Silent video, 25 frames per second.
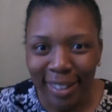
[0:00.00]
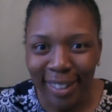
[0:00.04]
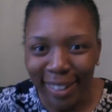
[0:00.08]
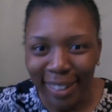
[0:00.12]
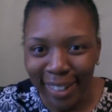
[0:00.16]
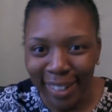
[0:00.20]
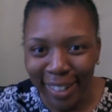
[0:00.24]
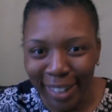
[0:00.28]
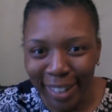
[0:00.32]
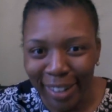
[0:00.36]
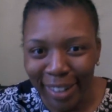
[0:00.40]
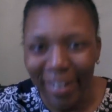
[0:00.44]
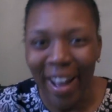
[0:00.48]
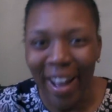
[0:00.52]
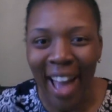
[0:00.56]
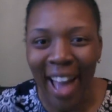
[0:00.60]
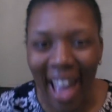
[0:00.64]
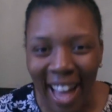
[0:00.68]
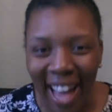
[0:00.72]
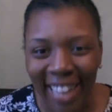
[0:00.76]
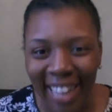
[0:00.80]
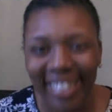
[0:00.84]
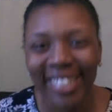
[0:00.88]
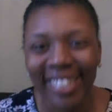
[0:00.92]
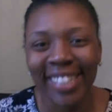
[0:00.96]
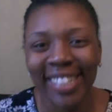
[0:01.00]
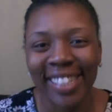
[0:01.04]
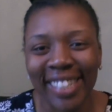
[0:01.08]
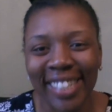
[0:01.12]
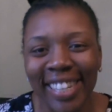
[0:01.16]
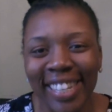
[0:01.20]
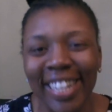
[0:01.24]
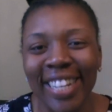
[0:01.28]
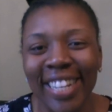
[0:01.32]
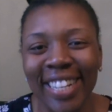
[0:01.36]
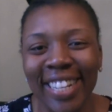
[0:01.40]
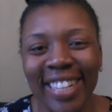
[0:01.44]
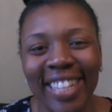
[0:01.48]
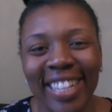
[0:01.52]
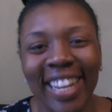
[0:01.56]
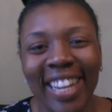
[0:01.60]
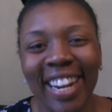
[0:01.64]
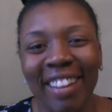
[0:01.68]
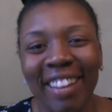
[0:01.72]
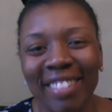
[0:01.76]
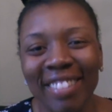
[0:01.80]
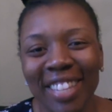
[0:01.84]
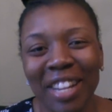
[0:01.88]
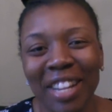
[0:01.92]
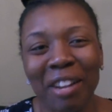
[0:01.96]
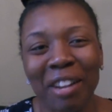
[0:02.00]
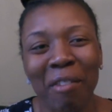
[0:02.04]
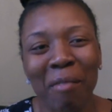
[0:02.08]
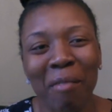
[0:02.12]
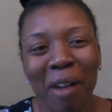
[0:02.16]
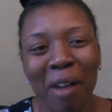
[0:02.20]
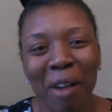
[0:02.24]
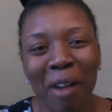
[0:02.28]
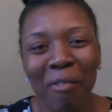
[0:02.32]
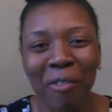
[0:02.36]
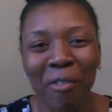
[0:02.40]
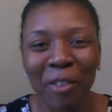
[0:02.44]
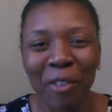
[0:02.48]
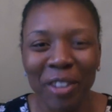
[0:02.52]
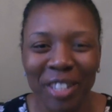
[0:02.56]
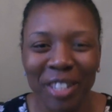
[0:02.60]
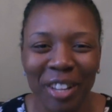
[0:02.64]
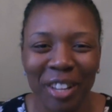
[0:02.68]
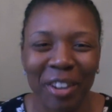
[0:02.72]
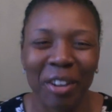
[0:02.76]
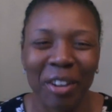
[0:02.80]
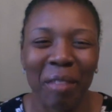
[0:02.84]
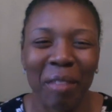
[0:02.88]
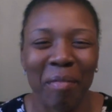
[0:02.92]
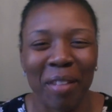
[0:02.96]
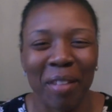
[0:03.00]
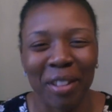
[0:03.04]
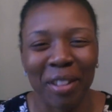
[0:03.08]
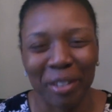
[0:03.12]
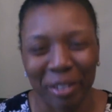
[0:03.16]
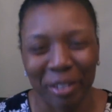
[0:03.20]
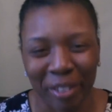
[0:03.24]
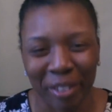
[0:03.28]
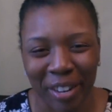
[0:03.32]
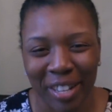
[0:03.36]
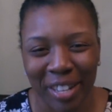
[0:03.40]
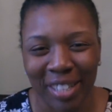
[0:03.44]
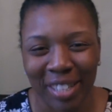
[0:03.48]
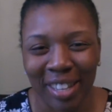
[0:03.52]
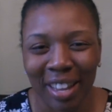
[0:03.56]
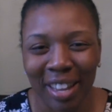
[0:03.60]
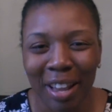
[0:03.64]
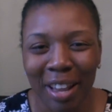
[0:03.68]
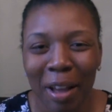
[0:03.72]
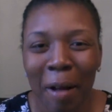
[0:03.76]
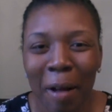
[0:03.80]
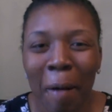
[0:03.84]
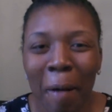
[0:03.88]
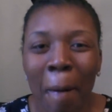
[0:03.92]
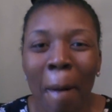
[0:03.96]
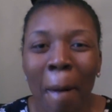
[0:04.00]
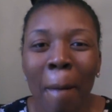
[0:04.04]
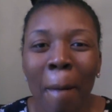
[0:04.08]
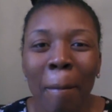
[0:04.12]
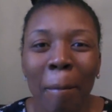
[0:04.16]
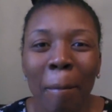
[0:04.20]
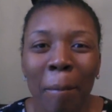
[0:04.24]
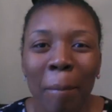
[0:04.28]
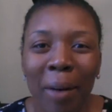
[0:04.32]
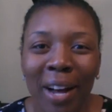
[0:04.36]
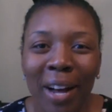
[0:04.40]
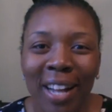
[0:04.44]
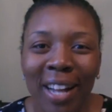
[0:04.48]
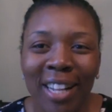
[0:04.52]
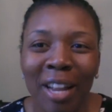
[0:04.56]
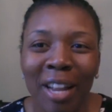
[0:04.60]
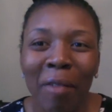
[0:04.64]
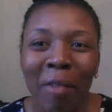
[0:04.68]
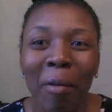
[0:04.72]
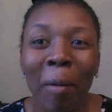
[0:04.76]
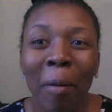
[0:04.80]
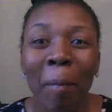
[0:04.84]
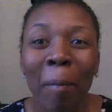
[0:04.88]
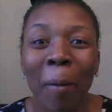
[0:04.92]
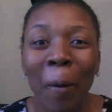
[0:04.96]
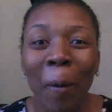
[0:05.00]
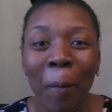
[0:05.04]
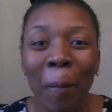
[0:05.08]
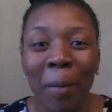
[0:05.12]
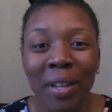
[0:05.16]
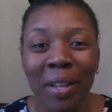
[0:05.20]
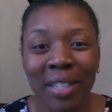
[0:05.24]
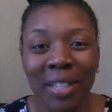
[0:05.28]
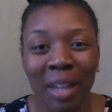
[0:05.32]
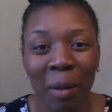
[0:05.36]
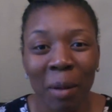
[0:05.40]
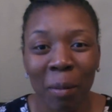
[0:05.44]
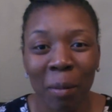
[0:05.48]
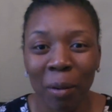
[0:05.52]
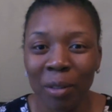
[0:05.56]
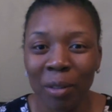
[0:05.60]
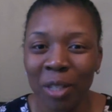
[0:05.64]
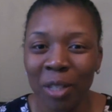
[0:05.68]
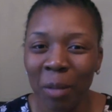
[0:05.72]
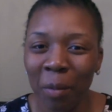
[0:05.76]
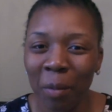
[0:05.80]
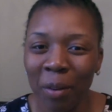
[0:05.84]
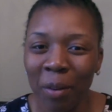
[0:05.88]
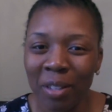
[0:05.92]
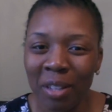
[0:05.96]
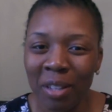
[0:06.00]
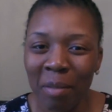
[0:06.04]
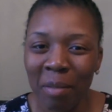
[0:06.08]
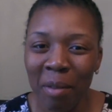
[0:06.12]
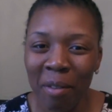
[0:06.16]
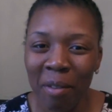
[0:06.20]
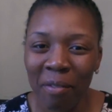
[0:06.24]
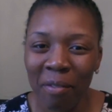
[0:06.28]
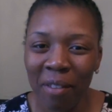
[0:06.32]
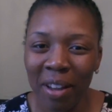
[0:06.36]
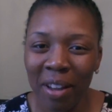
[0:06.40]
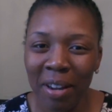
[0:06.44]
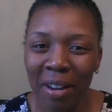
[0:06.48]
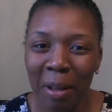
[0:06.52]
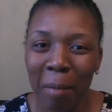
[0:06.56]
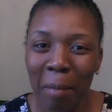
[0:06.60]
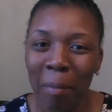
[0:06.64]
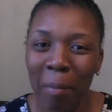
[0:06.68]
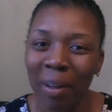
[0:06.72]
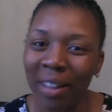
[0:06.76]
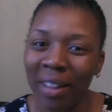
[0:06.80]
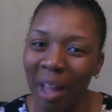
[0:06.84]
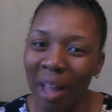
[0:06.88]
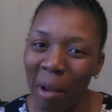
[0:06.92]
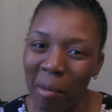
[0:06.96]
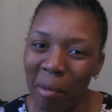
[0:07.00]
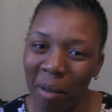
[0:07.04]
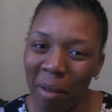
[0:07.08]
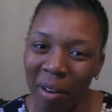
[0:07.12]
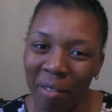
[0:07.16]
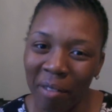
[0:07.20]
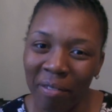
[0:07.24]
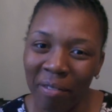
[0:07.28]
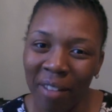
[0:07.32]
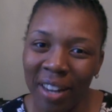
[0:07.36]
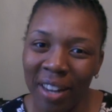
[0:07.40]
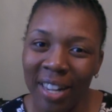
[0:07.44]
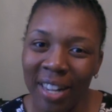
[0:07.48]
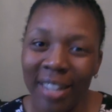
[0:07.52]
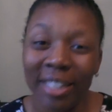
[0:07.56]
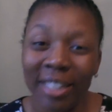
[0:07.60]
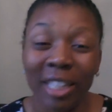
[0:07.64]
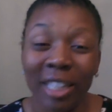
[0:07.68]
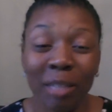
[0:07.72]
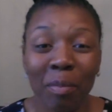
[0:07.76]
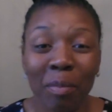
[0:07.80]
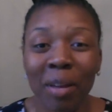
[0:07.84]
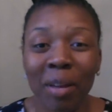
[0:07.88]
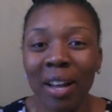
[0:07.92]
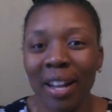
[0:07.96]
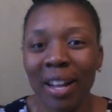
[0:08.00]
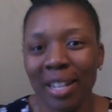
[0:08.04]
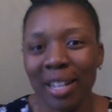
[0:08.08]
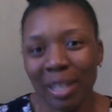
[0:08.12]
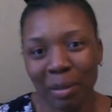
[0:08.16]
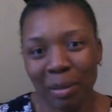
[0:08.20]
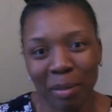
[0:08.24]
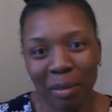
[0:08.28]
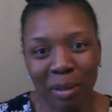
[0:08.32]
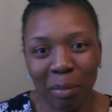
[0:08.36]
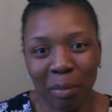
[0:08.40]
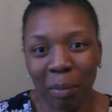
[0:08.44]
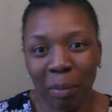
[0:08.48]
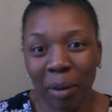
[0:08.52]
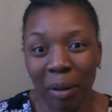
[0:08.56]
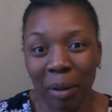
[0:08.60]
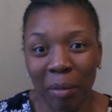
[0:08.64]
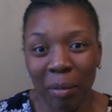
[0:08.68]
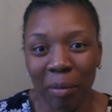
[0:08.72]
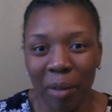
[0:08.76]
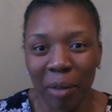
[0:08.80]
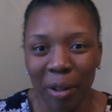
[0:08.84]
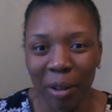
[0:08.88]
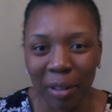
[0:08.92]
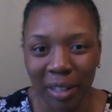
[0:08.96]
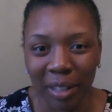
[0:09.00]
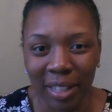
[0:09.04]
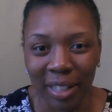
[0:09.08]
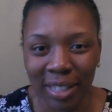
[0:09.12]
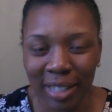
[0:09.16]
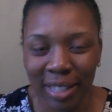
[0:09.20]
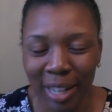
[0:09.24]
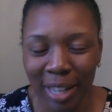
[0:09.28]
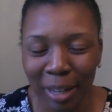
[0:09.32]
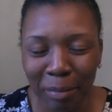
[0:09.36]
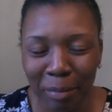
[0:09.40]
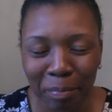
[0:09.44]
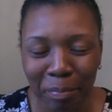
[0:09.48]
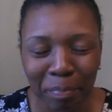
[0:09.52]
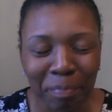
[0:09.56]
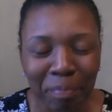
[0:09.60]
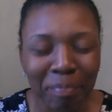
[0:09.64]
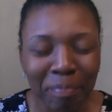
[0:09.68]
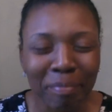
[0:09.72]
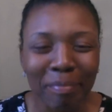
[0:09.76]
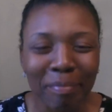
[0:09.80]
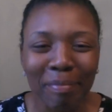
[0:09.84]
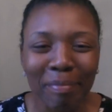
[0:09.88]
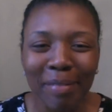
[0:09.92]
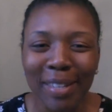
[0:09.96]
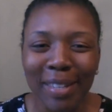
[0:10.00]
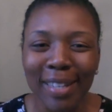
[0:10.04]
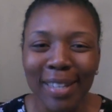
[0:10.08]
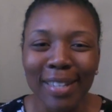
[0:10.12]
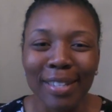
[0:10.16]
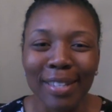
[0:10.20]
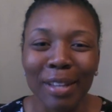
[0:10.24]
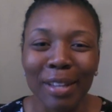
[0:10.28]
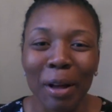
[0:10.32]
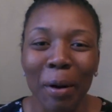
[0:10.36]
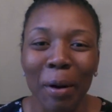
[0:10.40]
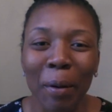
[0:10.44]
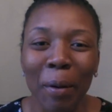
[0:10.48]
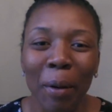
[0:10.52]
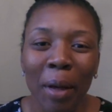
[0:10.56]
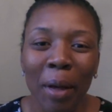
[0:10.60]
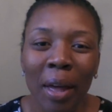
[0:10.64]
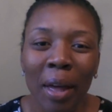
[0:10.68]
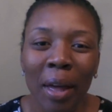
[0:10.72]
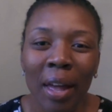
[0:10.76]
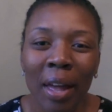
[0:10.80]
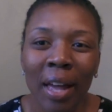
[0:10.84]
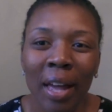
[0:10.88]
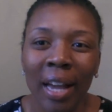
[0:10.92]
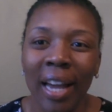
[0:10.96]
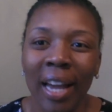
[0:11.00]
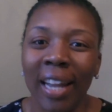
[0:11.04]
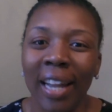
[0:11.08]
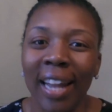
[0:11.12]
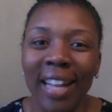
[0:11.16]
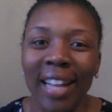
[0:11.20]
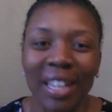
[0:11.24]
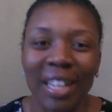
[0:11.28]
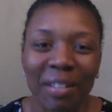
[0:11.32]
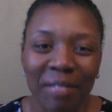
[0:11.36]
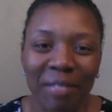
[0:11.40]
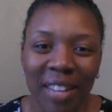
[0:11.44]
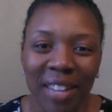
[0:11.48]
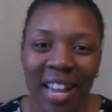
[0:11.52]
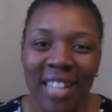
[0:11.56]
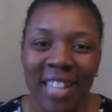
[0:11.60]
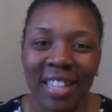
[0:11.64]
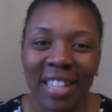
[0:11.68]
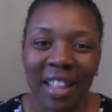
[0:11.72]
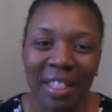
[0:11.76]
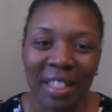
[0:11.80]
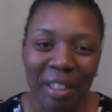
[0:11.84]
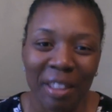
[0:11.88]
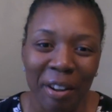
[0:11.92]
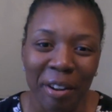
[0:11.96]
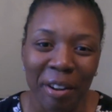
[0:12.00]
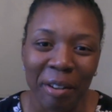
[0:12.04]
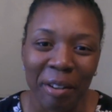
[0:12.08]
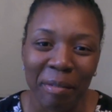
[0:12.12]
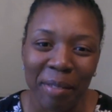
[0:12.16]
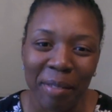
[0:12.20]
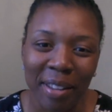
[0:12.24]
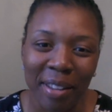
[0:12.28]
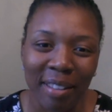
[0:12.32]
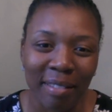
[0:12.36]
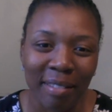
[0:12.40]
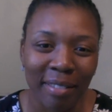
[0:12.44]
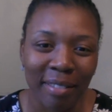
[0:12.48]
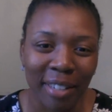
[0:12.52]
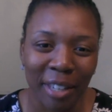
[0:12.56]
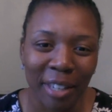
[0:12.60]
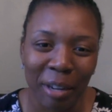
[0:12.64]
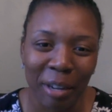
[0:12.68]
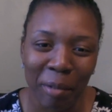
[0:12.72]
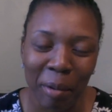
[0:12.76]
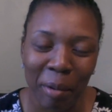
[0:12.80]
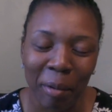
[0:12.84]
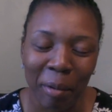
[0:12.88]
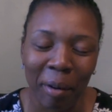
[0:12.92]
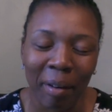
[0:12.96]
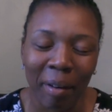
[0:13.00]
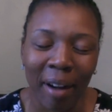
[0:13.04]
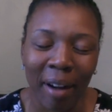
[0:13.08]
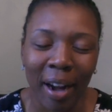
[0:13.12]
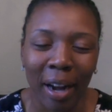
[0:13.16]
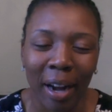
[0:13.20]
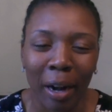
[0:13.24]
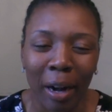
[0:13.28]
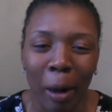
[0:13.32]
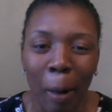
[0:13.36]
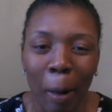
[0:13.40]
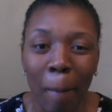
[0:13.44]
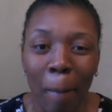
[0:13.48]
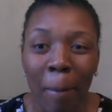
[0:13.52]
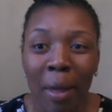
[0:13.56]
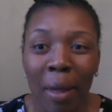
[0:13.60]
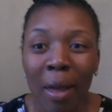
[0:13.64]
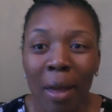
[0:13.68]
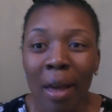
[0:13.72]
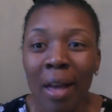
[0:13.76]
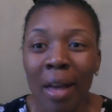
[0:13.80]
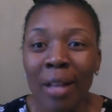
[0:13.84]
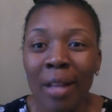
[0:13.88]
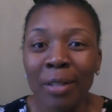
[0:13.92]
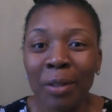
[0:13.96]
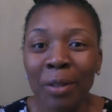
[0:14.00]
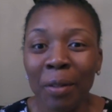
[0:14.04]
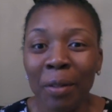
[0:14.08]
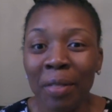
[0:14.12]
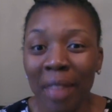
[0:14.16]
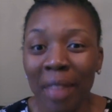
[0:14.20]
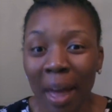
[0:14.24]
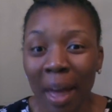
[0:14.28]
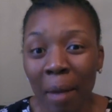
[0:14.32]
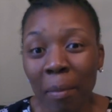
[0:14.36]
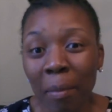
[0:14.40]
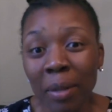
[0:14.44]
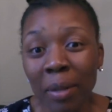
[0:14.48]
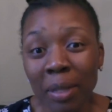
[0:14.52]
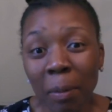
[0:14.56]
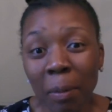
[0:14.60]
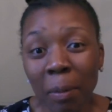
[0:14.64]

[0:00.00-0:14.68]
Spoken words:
you know, action scenes that I've seen in a while. Of course, they're going to be a little crazy. But there were moments that weren't supposed to be funny, but they were funny just because it was pretty realistic. So collectively as a theater, we were cracking up. So that was a